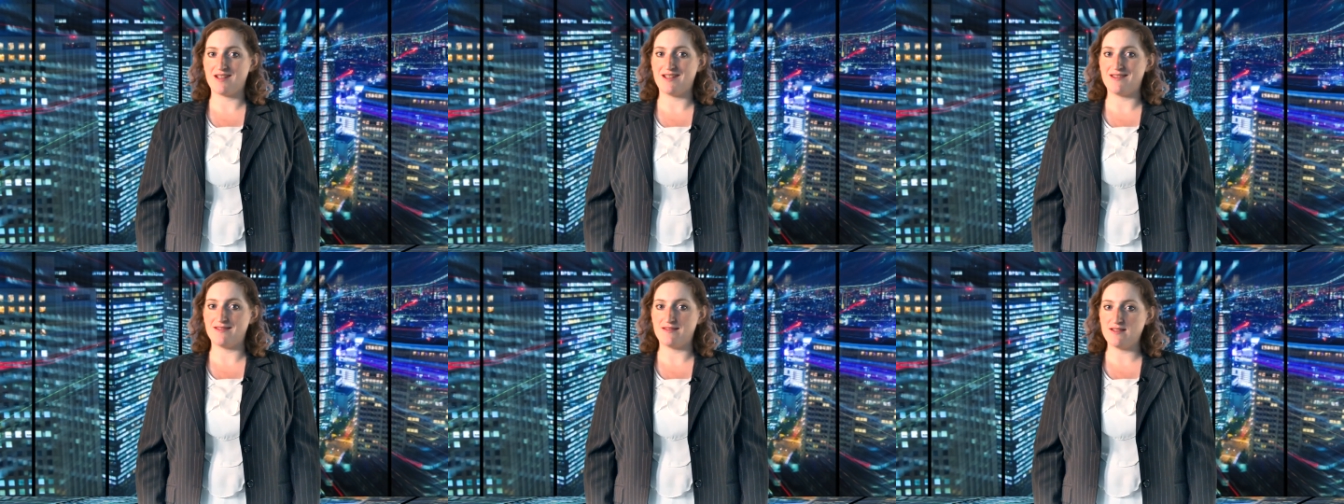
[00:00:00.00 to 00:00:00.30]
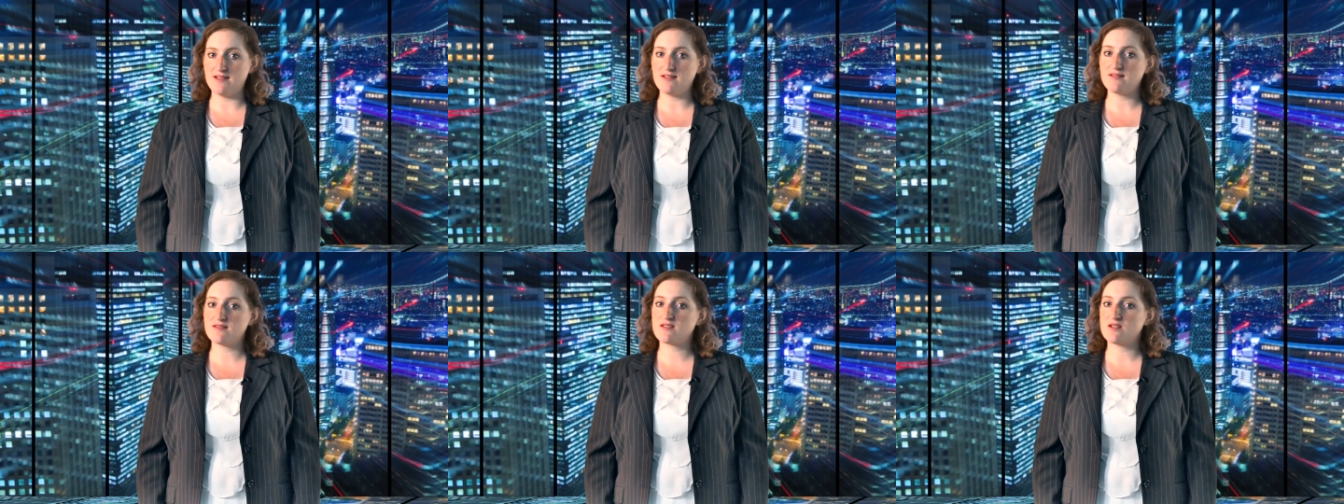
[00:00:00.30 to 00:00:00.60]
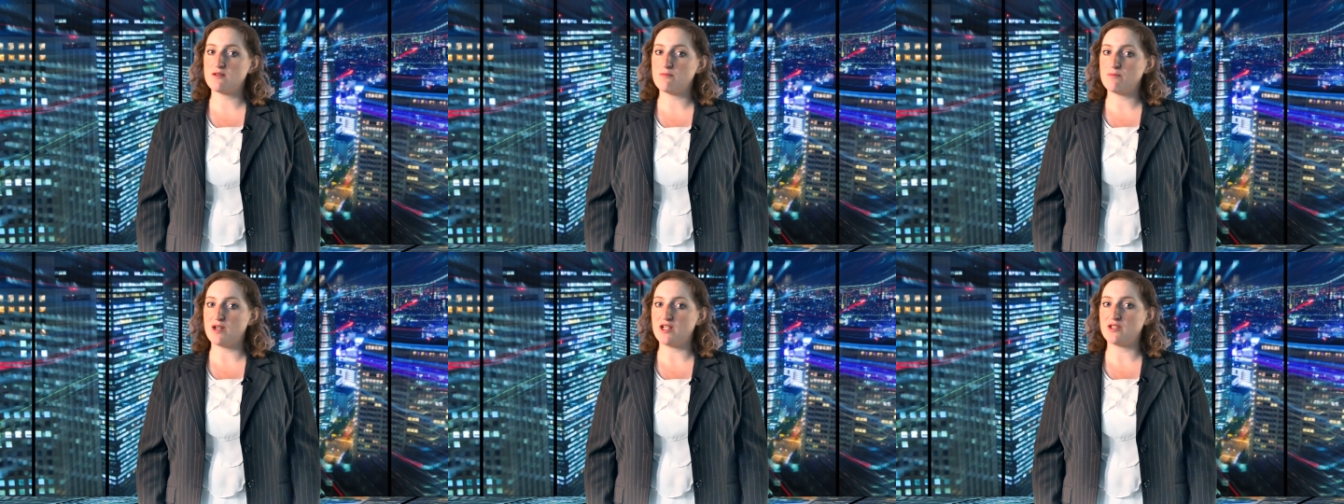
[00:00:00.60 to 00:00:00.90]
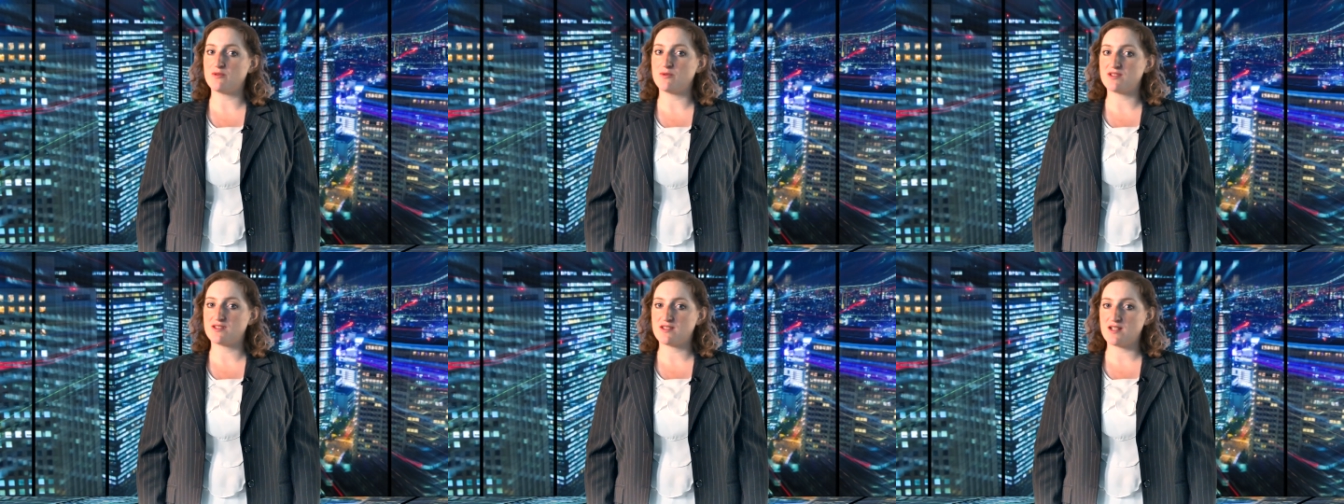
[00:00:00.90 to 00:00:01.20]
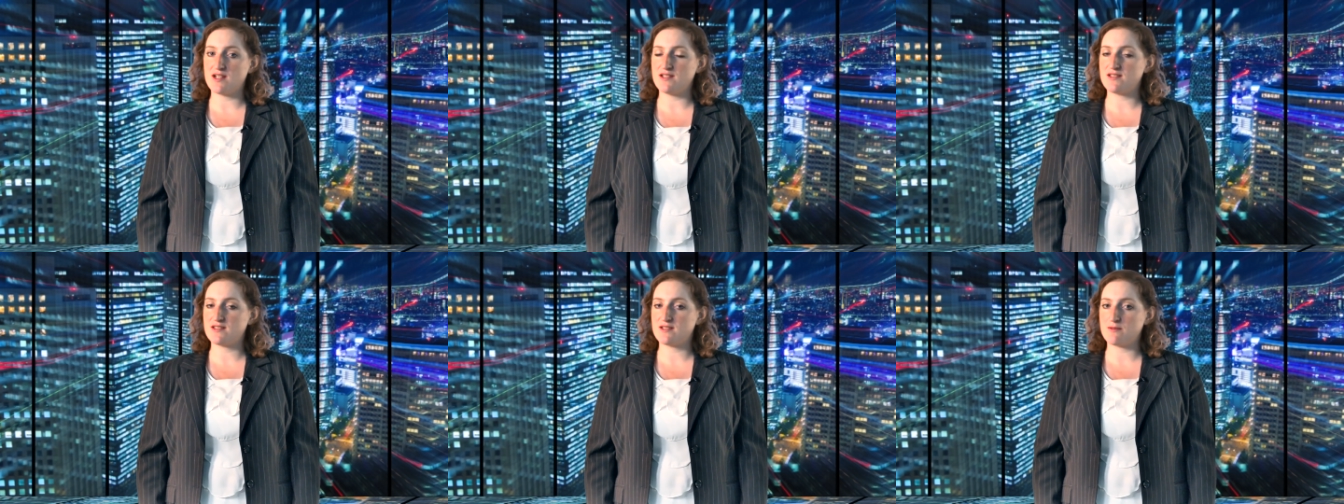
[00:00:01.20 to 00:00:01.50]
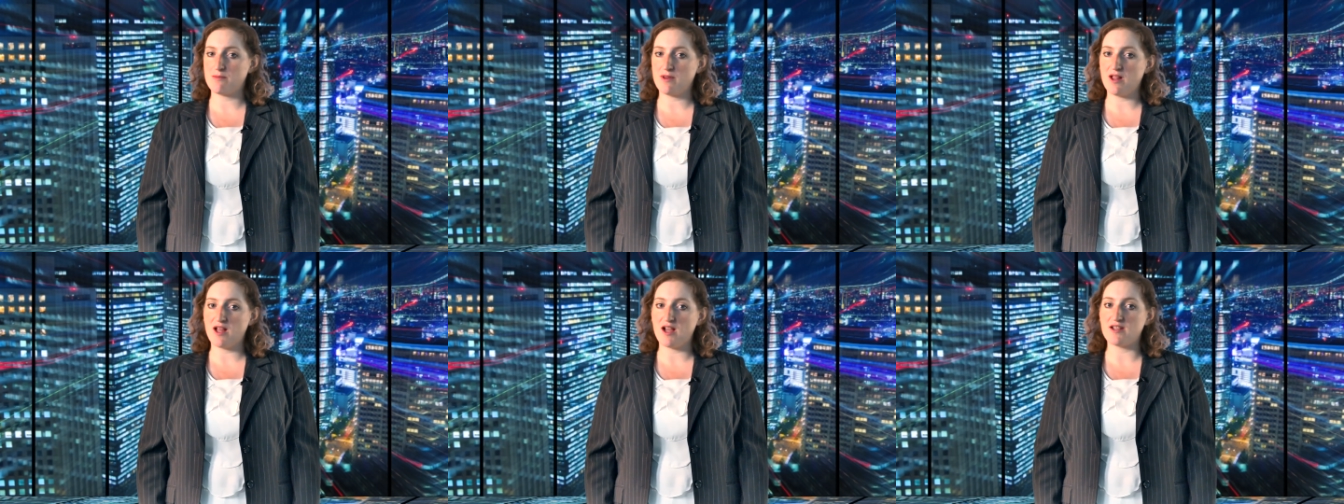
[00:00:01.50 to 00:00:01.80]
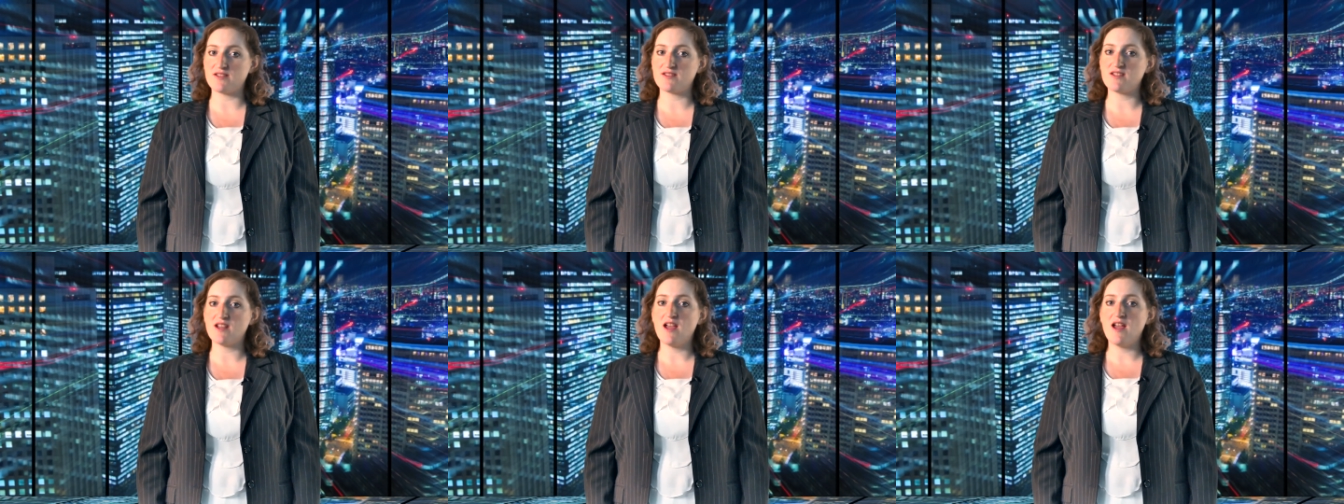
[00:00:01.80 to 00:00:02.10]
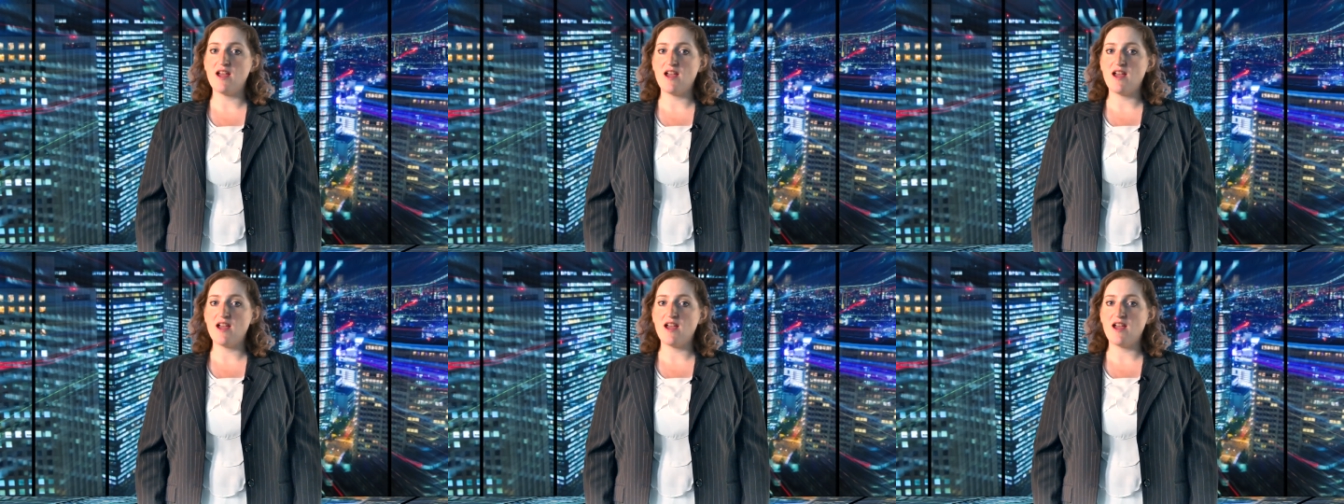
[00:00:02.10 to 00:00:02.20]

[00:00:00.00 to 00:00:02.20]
and this combined with tight supplies